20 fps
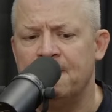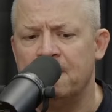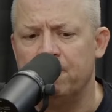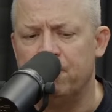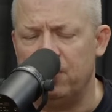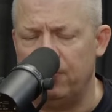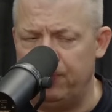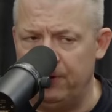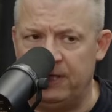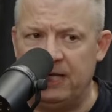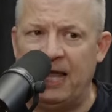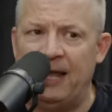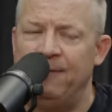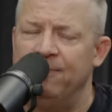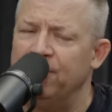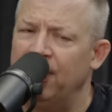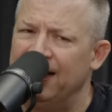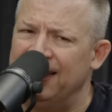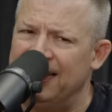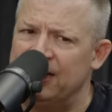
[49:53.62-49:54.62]
But it
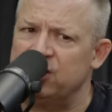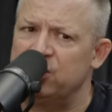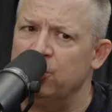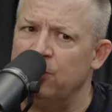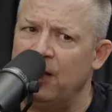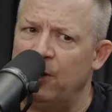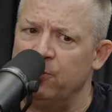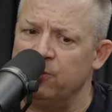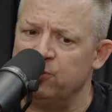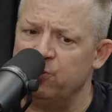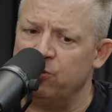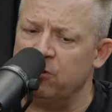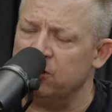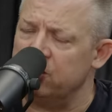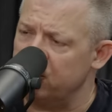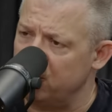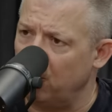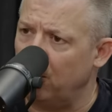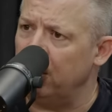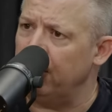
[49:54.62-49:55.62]
became, I guess, so that was where it
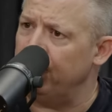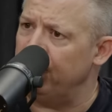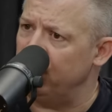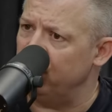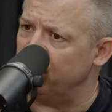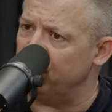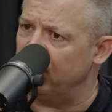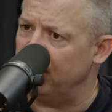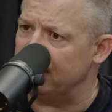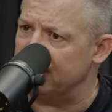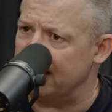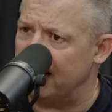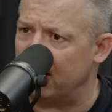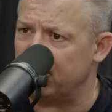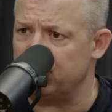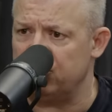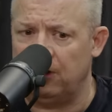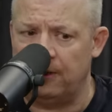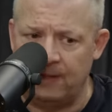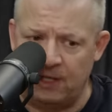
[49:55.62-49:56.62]
started being
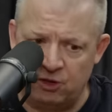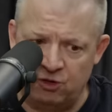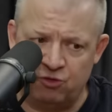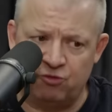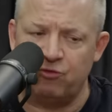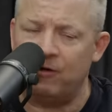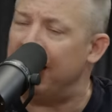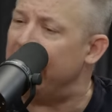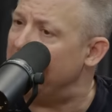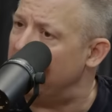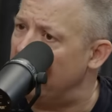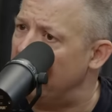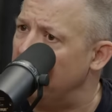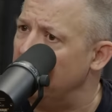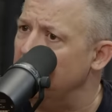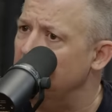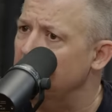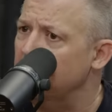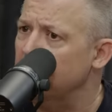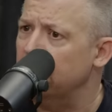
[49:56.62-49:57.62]
transactional, and then
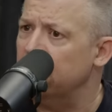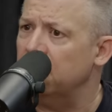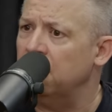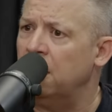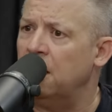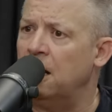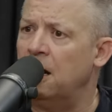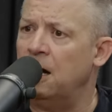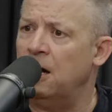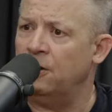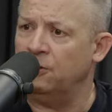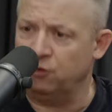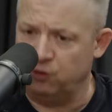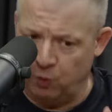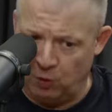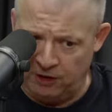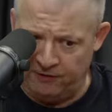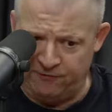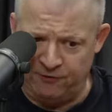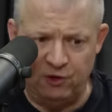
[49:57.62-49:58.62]
trading uh,
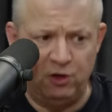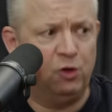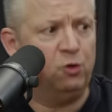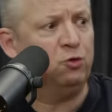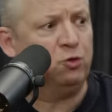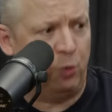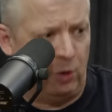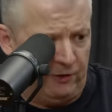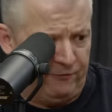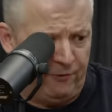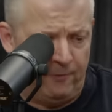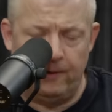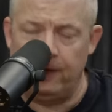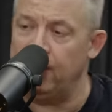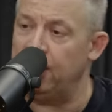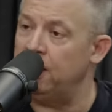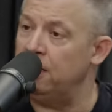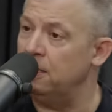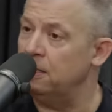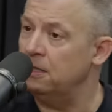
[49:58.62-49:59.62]
twenty for you, twenty for
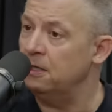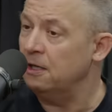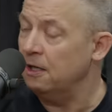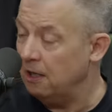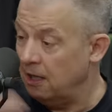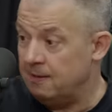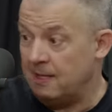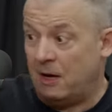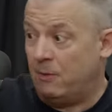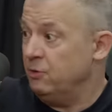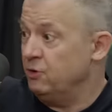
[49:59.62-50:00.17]
me and that